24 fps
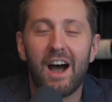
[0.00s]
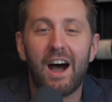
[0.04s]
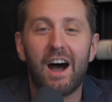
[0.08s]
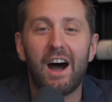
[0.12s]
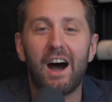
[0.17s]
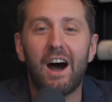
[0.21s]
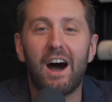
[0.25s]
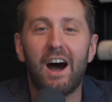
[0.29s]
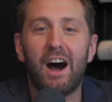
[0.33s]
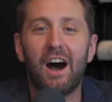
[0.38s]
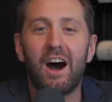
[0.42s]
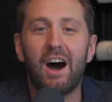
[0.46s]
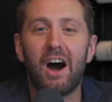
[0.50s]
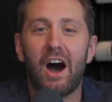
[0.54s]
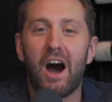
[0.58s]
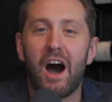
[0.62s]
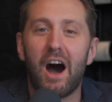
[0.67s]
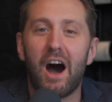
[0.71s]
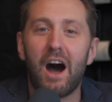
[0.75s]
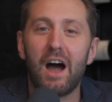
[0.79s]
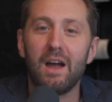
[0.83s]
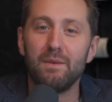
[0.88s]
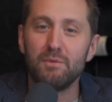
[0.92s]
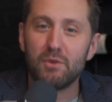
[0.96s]
Uh,
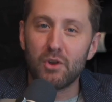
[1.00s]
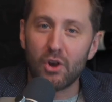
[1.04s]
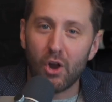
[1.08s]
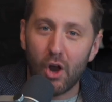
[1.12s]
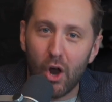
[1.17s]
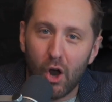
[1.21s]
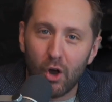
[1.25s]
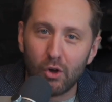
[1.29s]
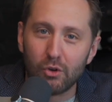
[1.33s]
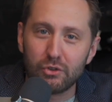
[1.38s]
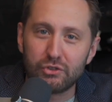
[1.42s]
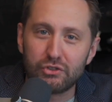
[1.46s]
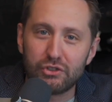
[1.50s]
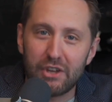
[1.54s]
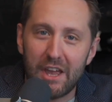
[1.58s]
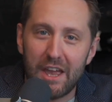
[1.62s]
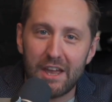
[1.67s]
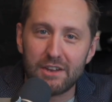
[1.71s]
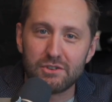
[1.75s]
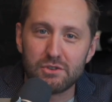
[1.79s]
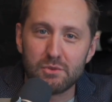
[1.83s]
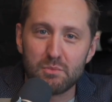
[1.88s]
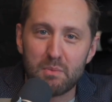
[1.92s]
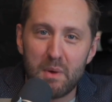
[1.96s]
I'm your host
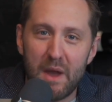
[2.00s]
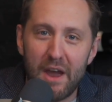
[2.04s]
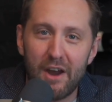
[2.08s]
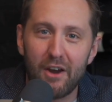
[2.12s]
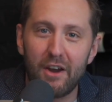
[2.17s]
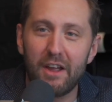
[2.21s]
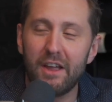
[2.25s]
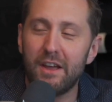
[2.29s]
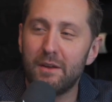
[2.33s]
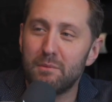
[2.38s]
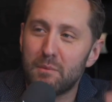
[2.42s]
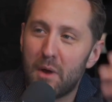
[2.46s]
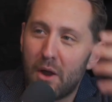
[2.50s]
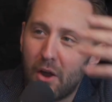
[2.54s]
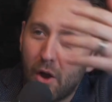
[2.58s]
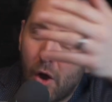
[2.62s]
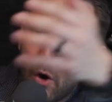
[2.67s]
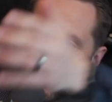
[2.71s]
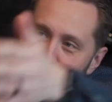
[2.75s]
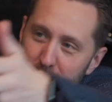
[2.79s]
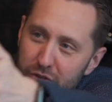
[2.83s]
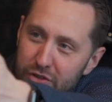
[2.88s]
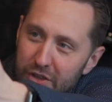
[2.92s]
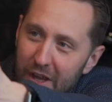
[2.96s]
Andrew Perrie, and my
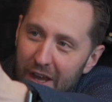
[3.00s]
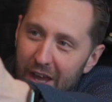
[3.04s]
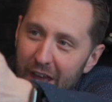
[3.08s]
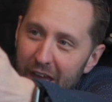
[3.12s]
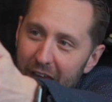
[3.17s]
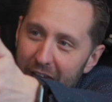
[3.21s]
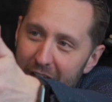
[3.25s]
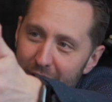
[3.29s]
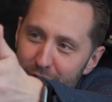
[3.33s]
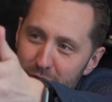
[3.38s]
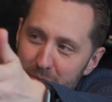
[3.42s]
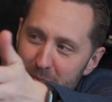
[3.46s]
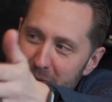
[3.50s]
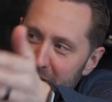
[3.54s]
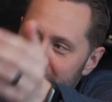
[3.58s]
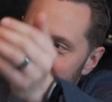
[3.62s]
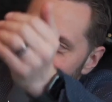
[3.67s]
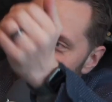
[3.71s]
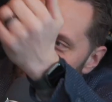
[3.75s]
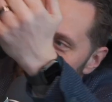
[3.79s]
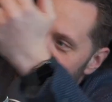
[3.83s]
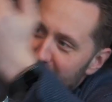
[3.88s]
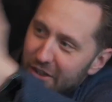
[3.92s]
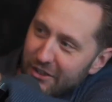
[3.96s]
host Evan
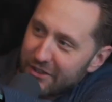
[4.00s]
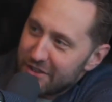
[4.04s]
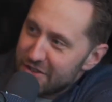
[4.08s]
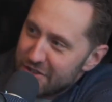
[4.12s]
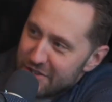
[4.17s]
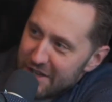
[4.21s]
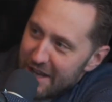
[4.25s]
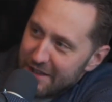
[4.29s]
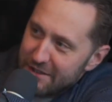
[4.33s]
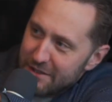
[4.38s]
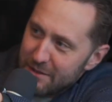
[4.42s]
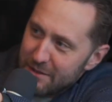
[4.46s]
McDonald and Jesse